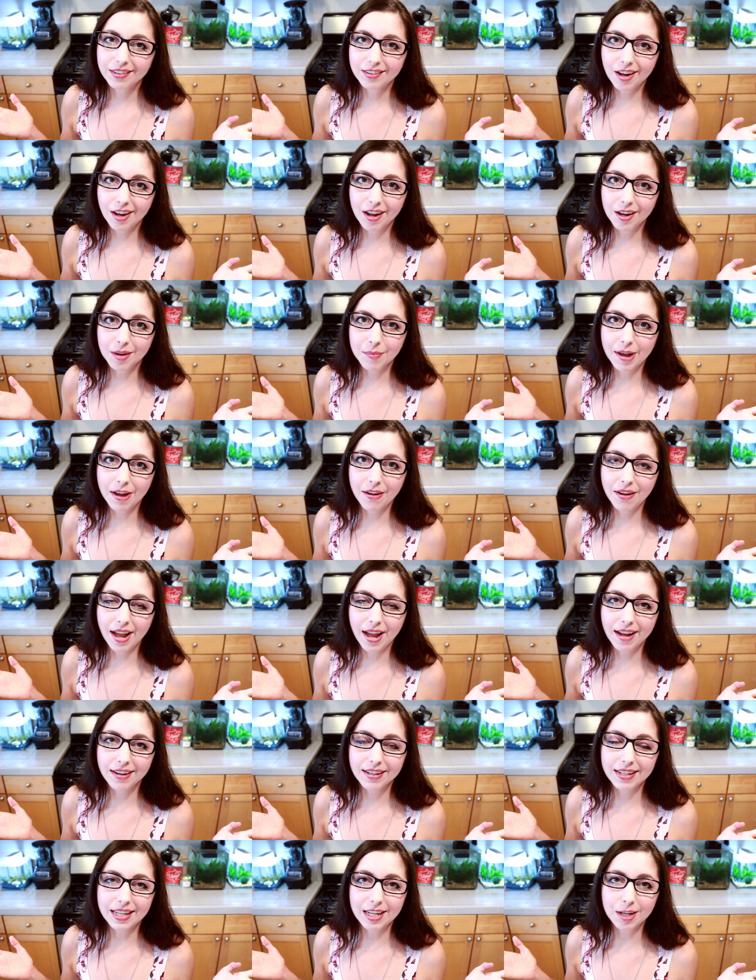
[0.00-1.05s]
talk about
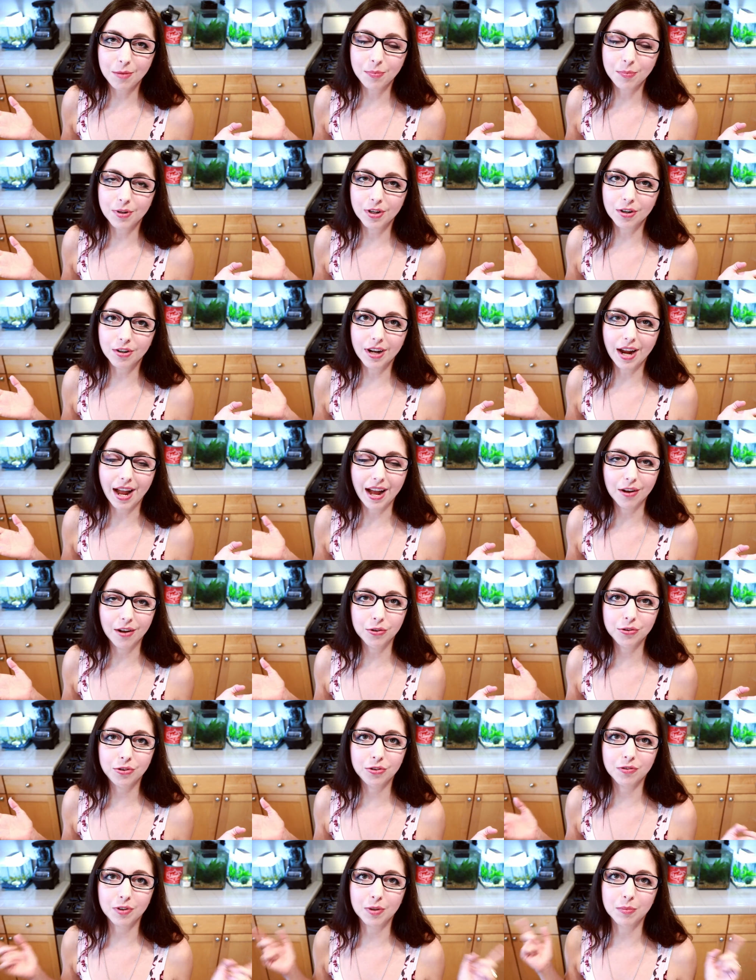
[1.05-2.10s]
how to keep your
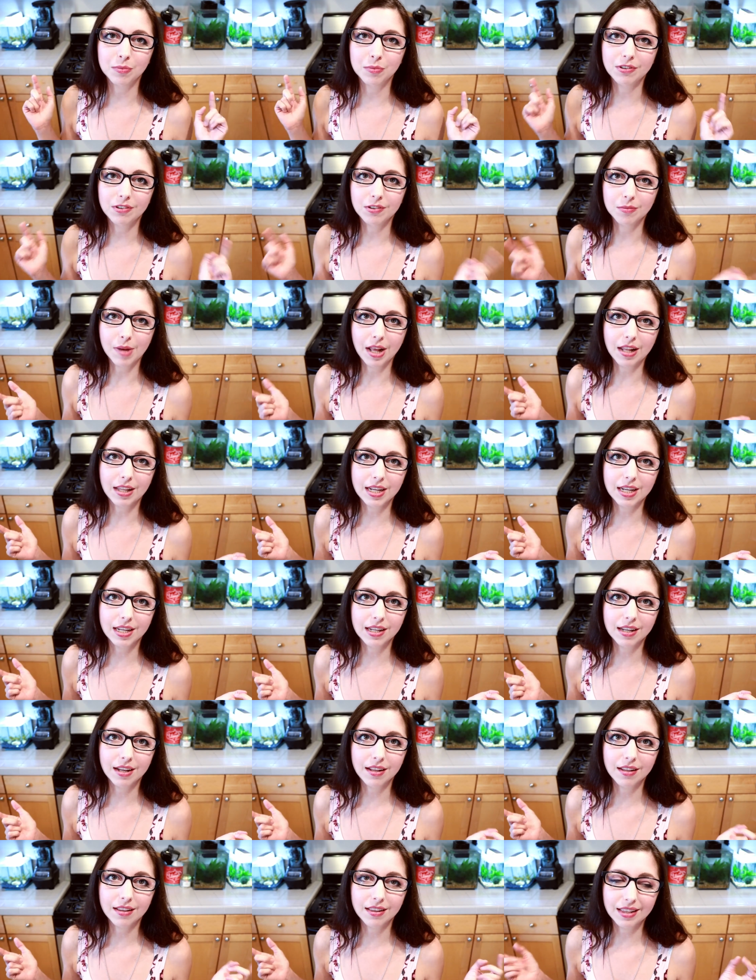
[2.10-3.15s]
house from smelling
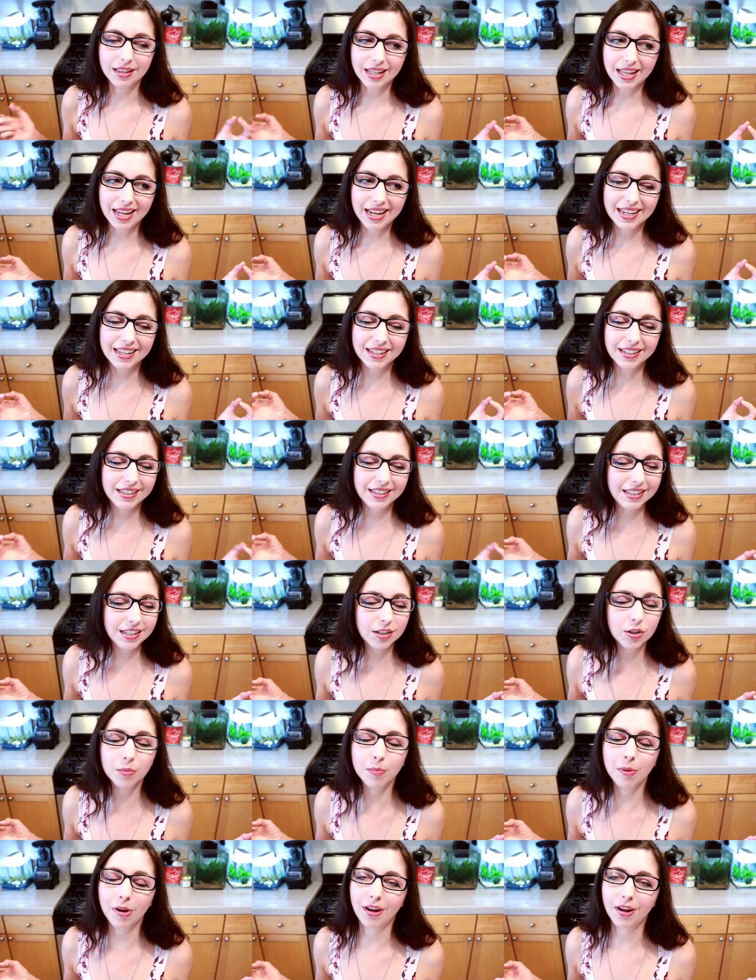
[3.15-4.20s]
like a
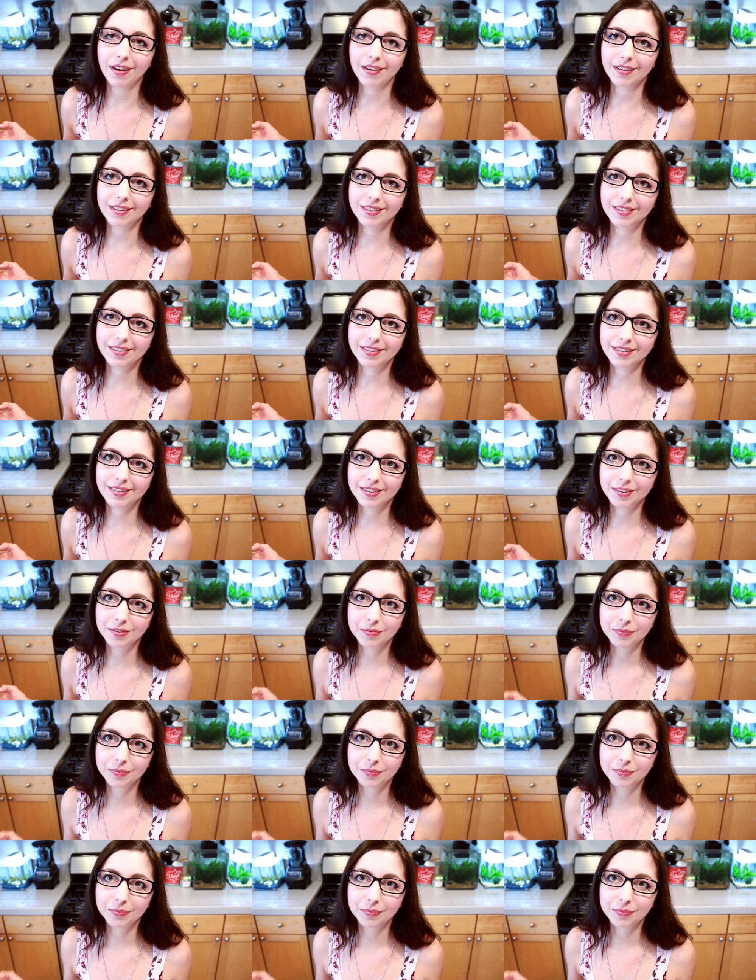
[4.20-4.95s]
litter box.